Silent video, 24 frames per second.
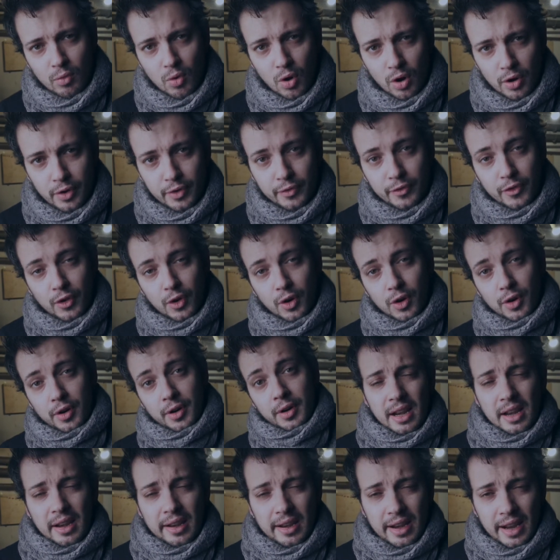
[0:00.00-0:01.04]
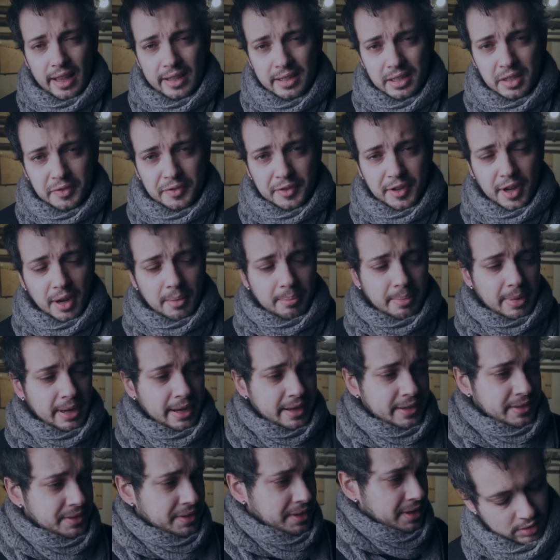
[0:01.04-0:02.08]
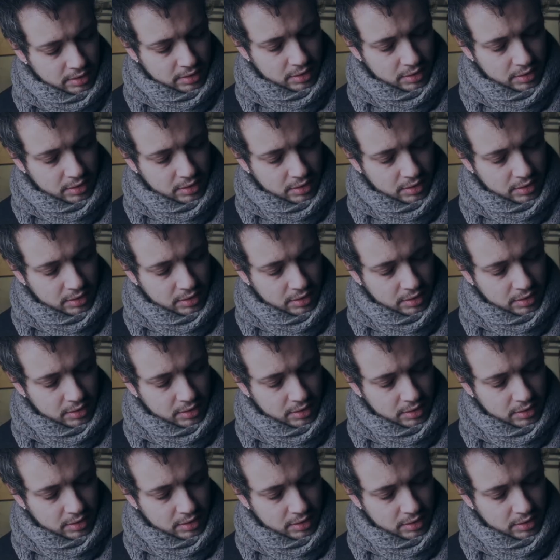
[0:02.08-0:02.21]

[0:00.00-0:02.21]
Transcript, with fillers: work for lots of companies.